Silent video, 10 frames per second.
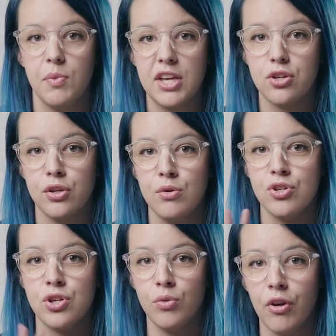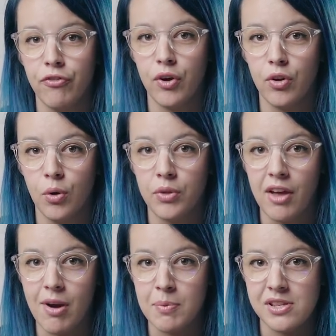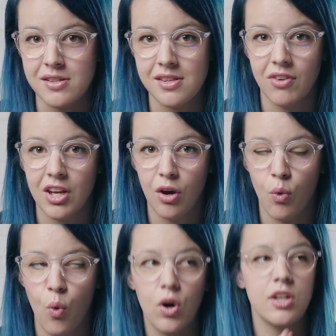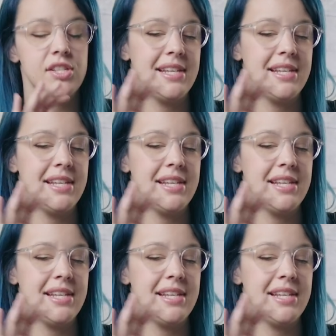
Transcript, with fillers: So make sure you shoot a photo that represents the video or